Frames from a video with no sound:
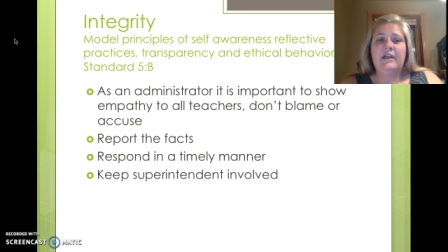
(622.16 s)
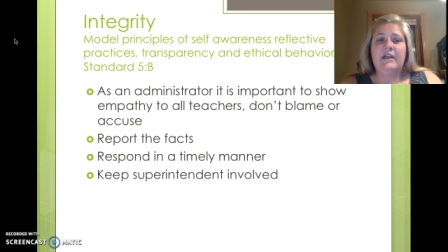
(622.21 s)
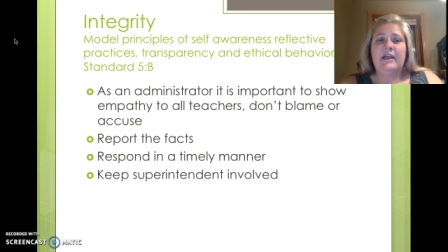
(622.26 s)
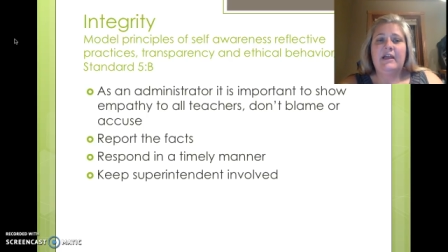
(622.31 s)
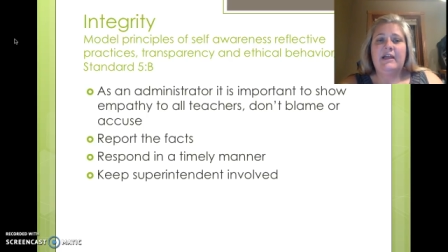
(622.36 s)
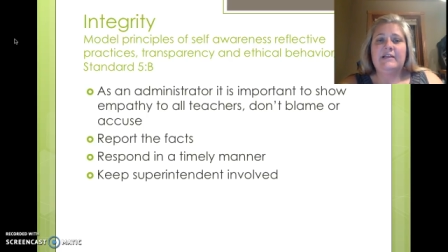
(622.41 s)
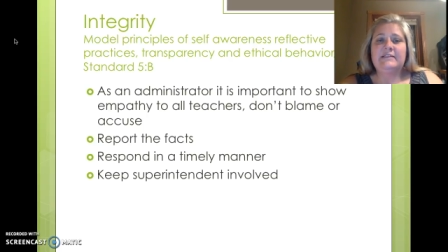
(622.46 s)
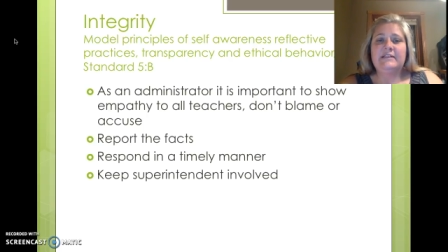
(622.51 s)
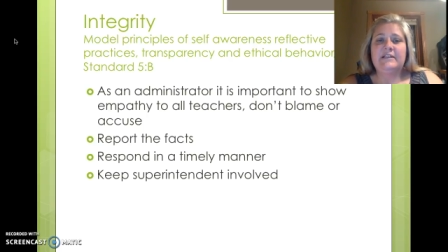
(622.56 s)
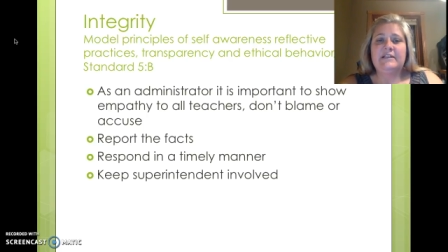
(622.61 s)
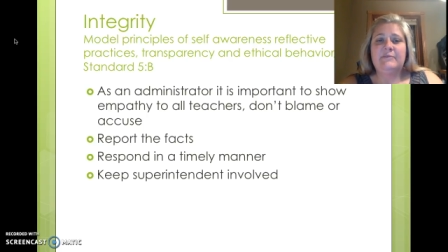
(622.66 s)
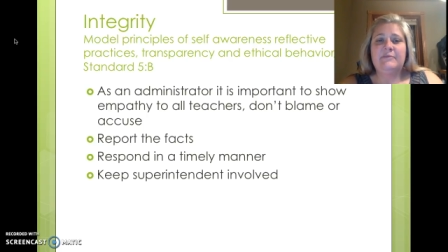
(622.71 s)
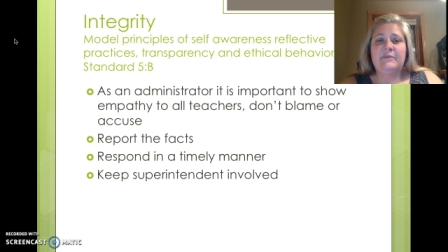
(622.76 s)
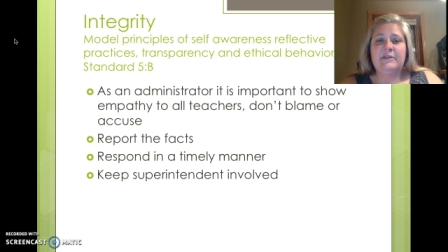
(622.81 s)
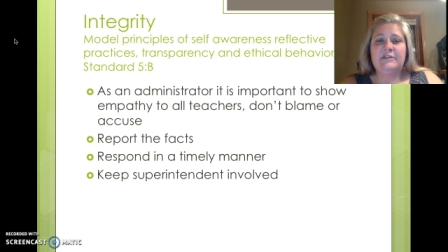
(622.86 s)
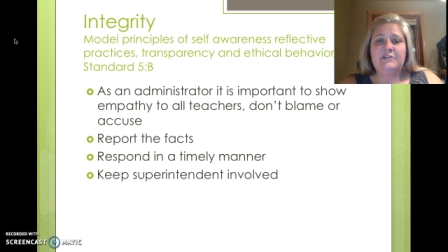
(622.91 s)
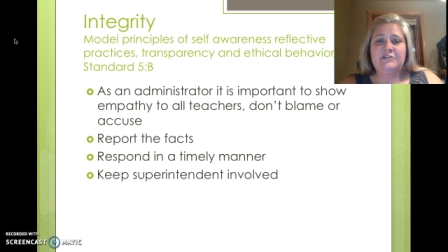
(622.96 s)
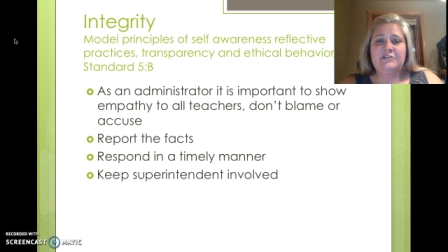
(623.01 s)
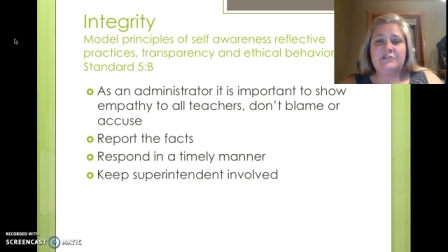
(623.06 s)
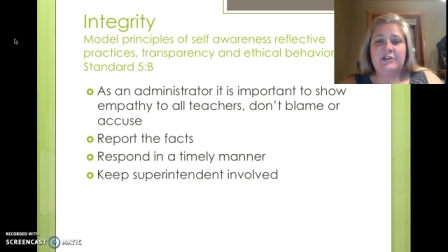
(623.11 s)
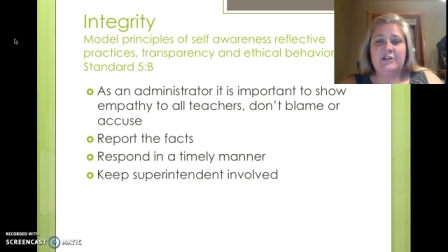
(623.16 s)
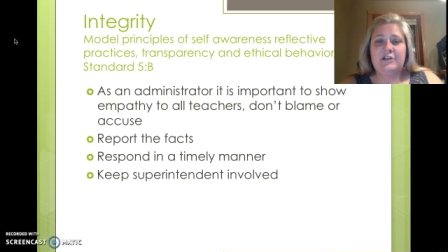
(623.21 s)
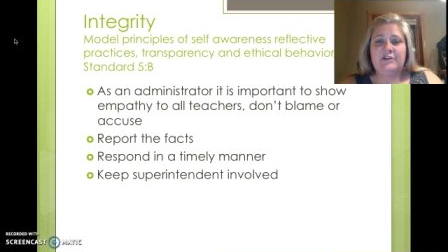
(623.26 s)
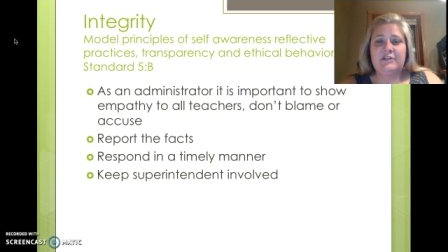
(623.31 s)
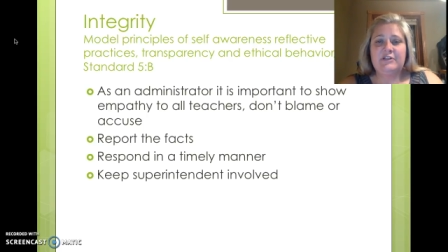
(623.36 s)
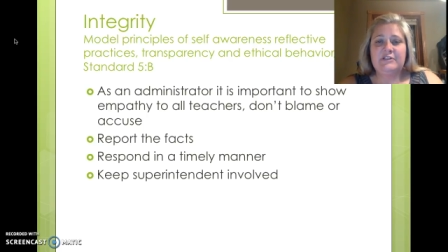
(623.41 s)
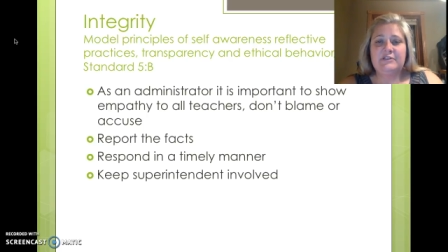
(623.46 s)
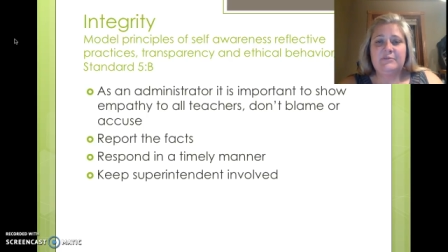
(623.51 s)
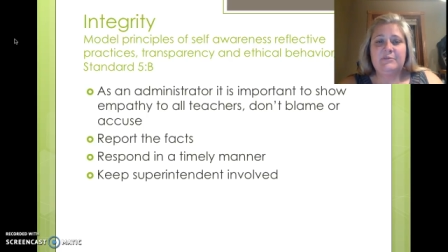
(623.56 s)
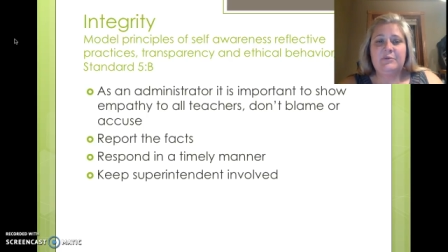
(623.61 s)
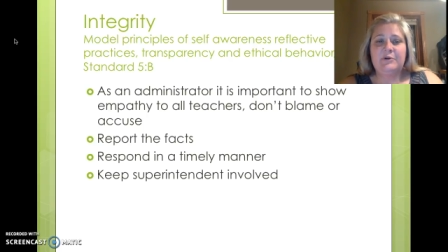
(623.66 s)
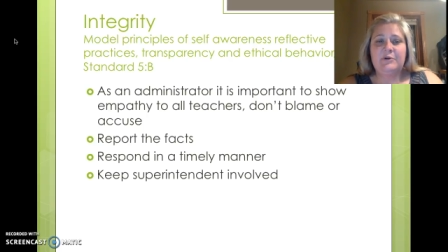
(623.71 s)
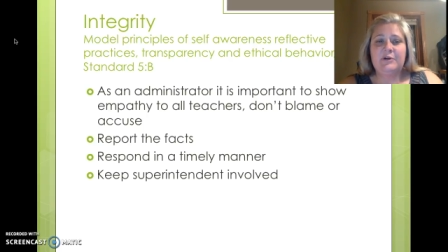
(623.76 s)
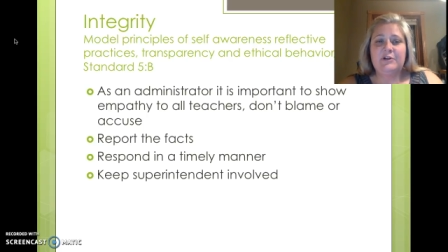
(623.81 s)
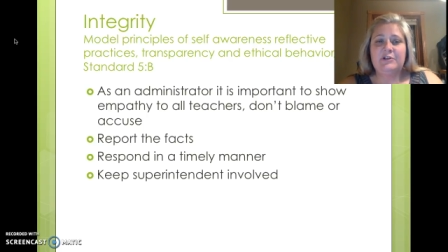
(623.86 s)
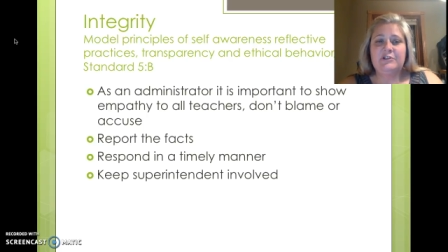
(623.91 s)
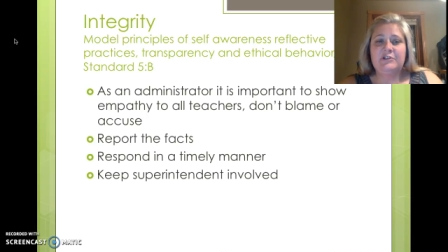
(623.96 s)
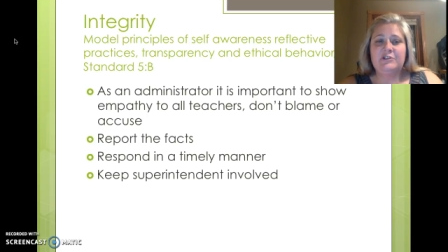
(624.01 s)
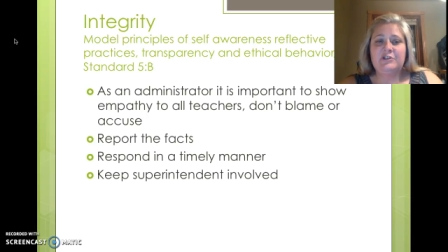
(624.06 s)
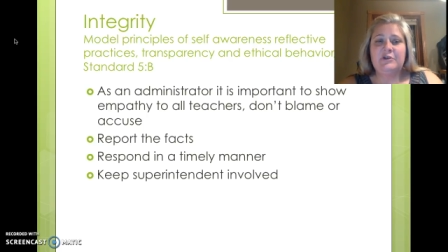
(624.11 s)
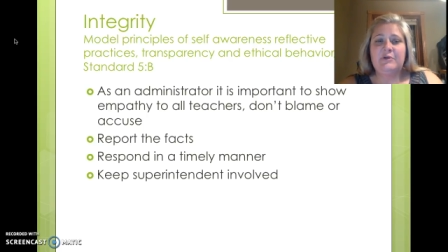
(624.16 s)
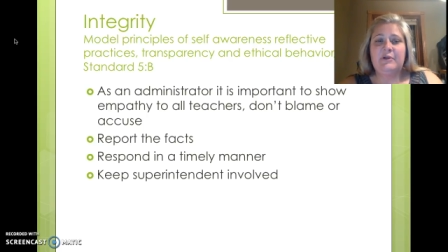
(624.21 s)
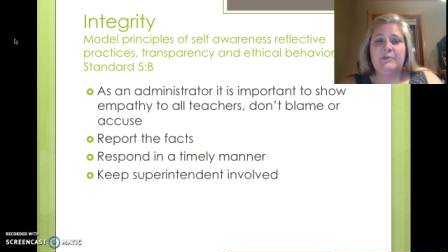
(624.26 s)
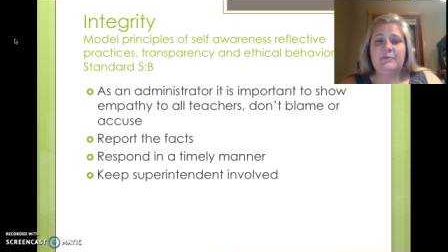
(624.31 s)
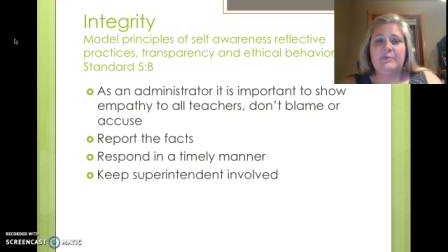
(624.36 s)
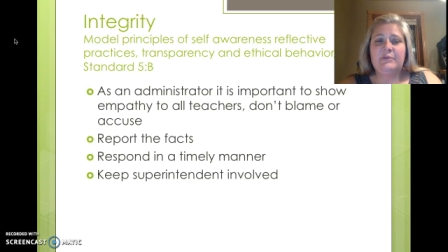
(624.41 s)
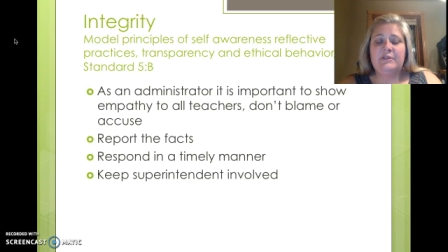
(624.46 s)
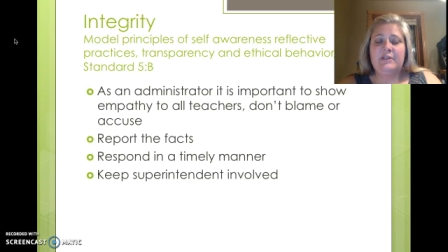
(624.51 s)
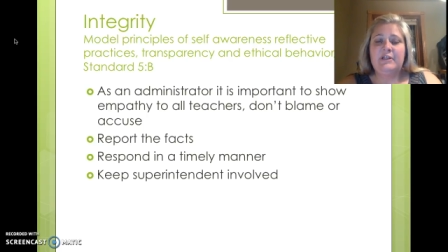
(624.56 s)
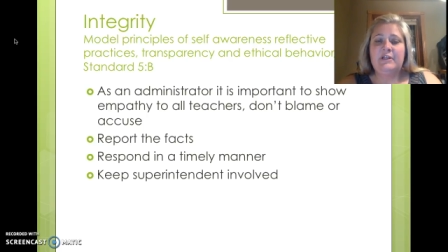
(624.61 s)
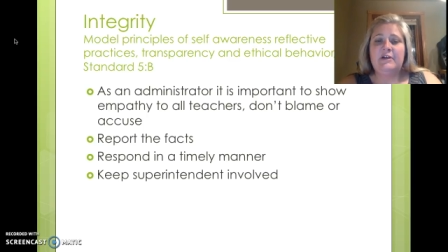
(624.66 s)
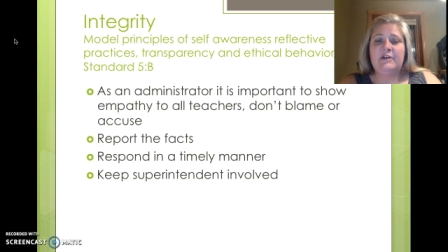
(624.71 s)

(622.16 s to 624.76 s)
As an administrator, it is important to show empathy